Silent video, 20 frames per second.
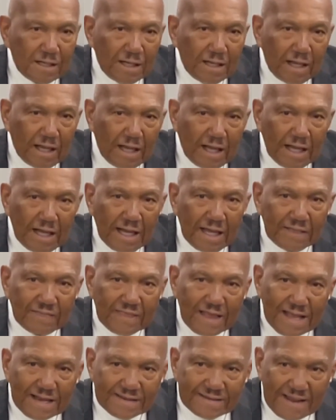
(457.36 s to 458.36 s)
At
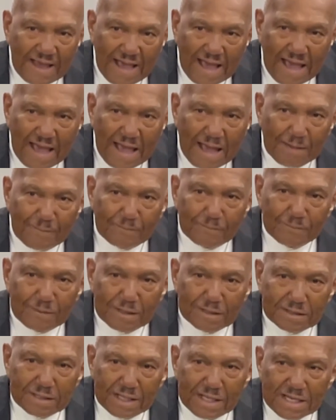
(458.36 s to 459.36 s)
that time,
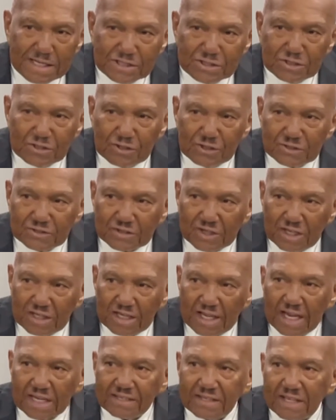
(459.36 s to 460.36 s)
the insurance
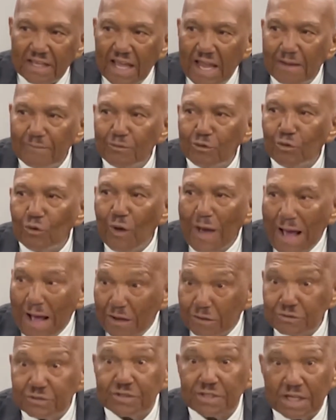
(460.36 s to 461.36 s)
collector came to your
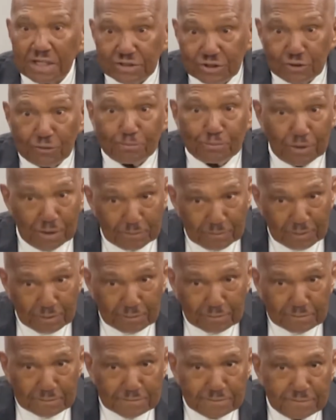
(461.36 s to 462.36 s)
house to get your
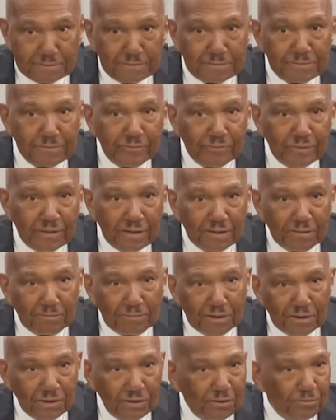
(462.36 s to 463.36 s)
premium.
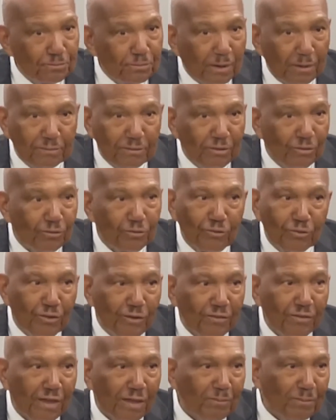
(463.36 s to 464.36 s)
You probably don't know
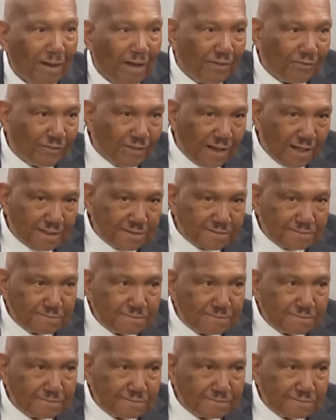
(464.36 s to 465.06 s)
anything about that.